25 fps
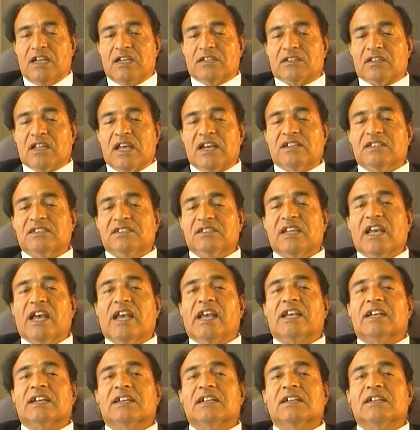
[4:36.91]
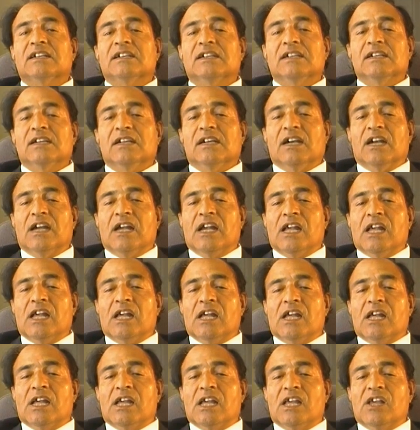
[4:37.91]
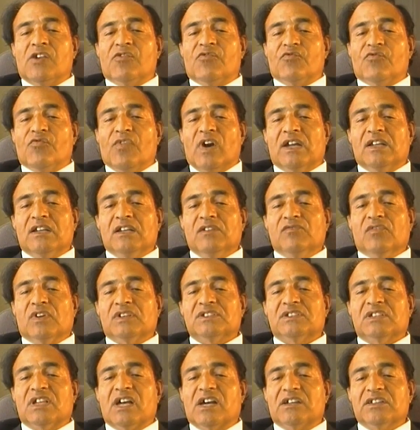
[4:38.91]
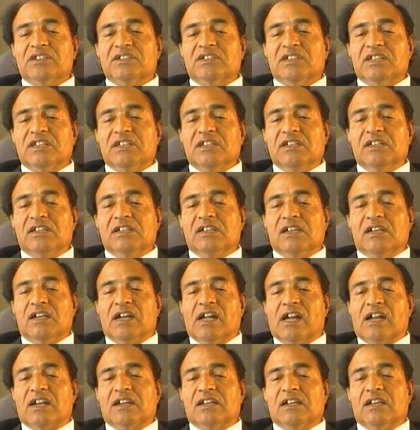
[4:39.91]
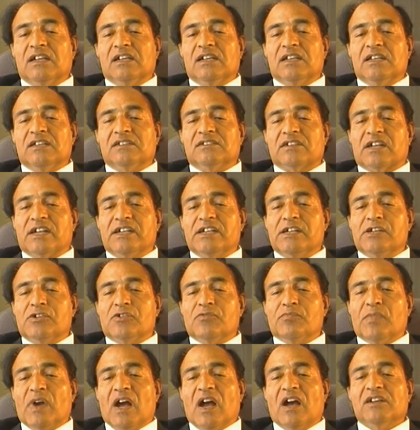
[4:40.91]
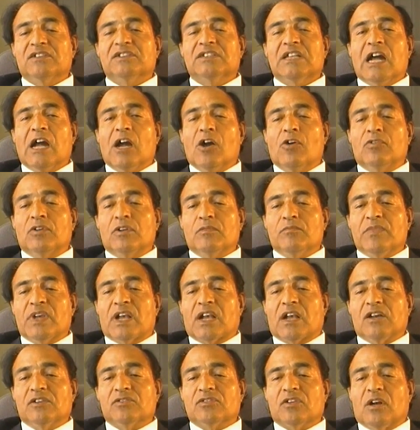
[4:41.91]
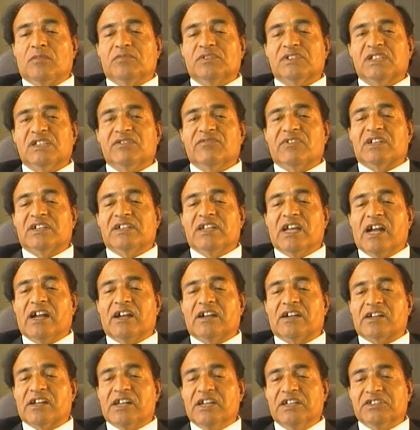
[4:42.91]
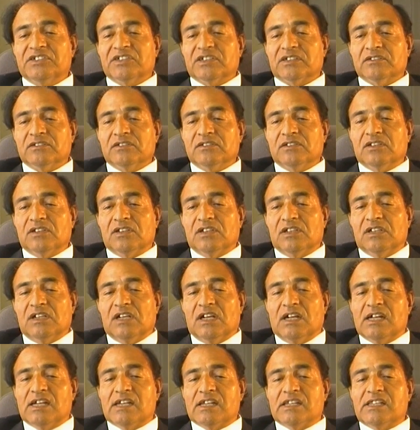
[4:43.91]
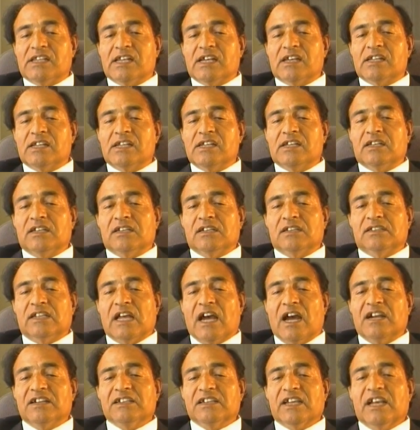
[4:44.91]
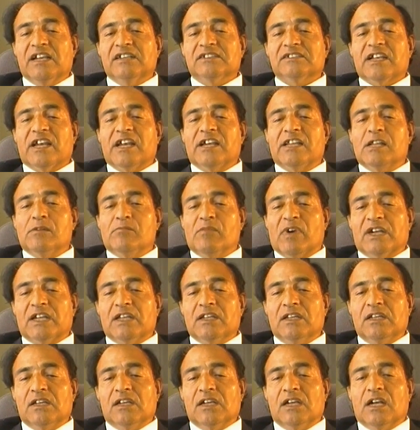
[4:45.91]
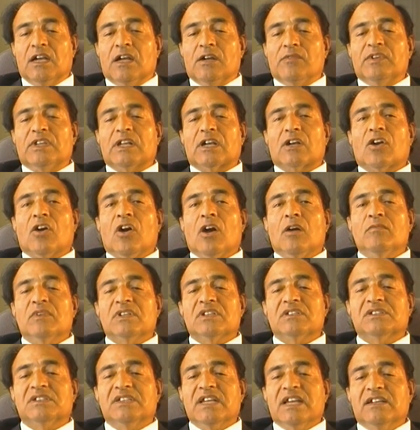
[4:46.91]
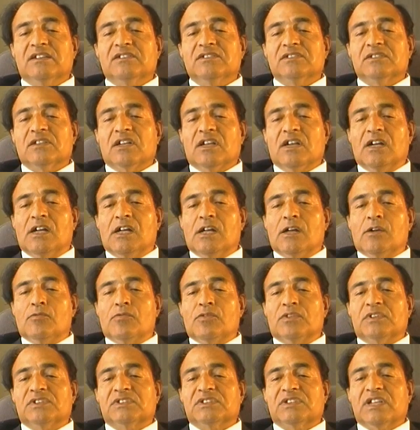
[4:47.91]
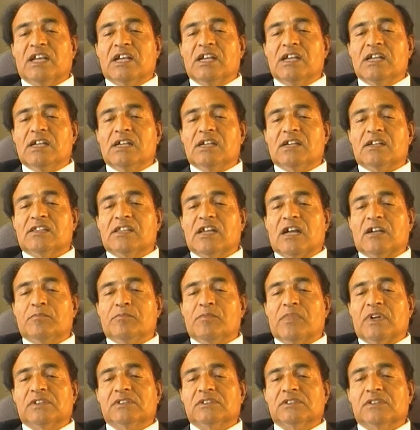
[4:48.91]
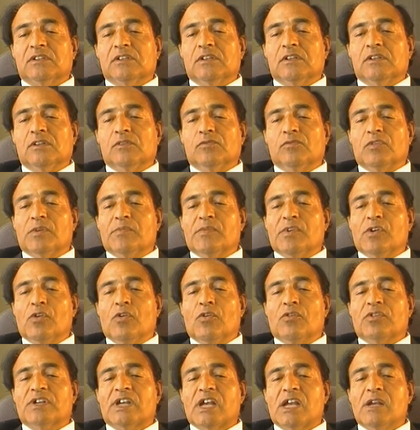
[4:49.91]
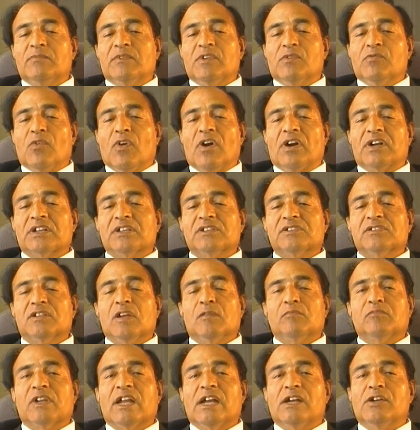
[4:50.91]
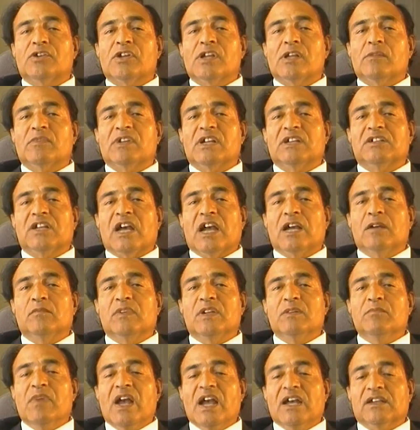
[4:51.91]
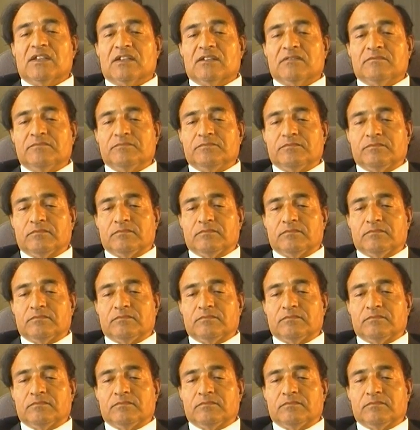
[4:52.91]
It's like saying if one was thirsty and is ready to pass out because of severe dehydration, then in that case anybody with a common sense would say that person would be okay if the water is supplied to him in a timely manner.